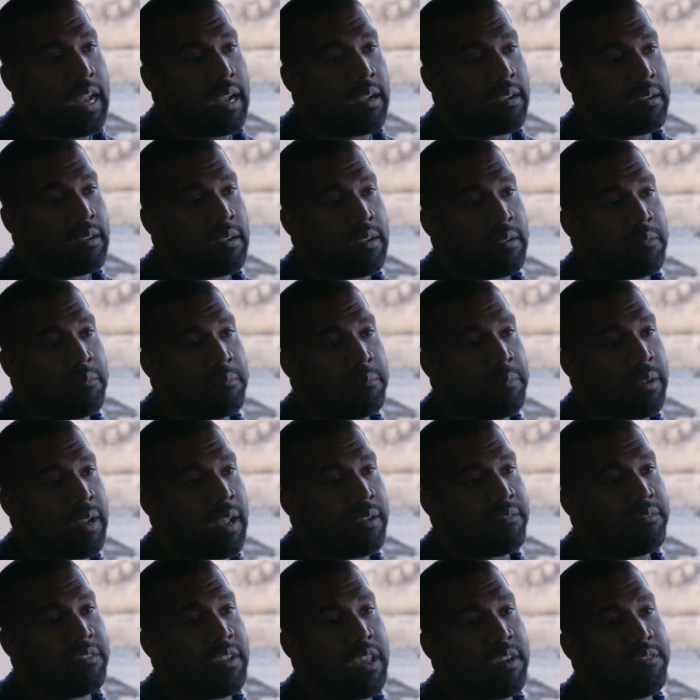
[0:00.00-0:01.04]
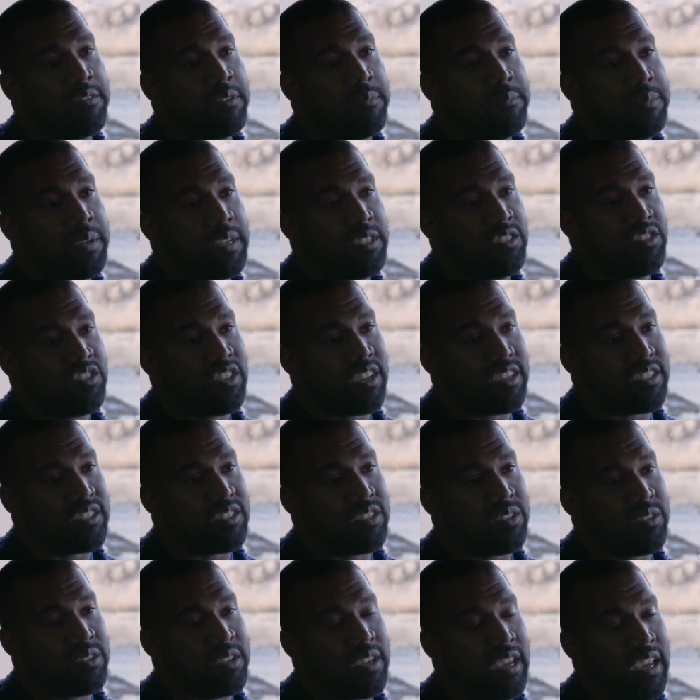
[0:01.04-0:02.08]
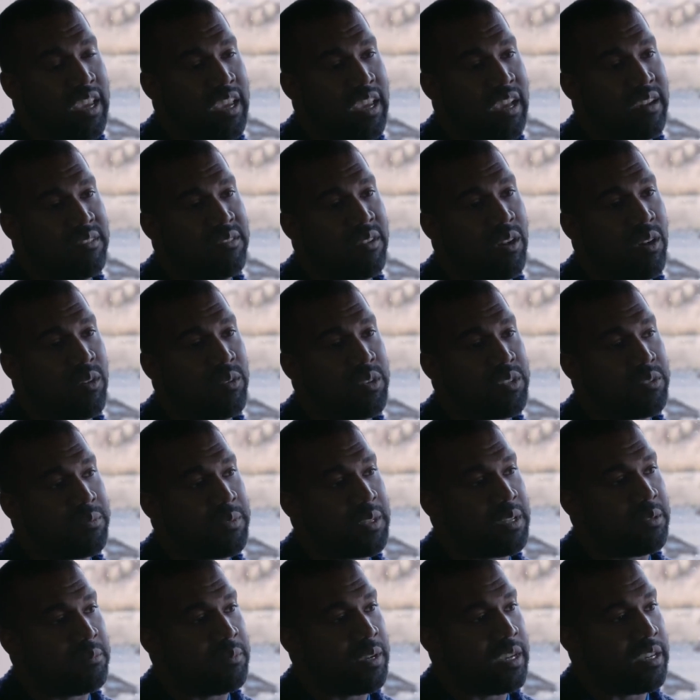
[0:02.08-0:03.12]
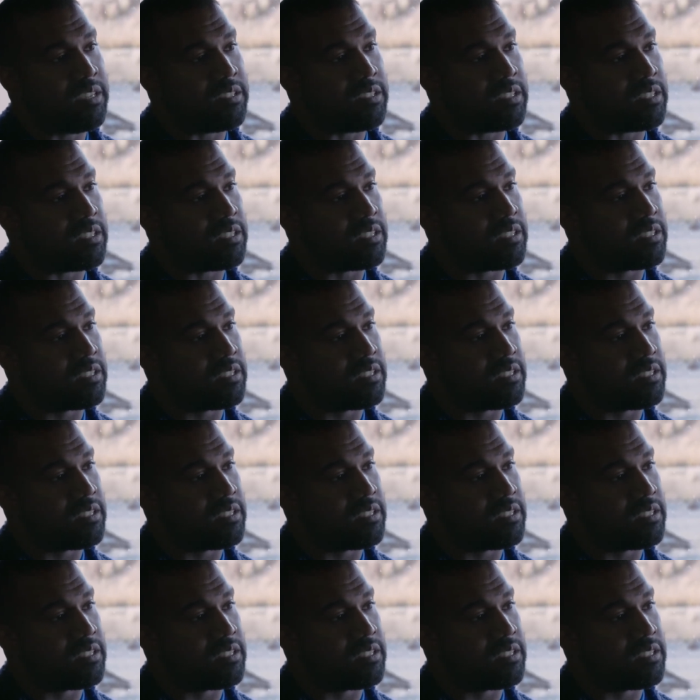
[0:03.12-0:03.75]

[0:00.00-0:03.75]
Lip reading: Yeah, but I've never been just okay. I've always been amazing.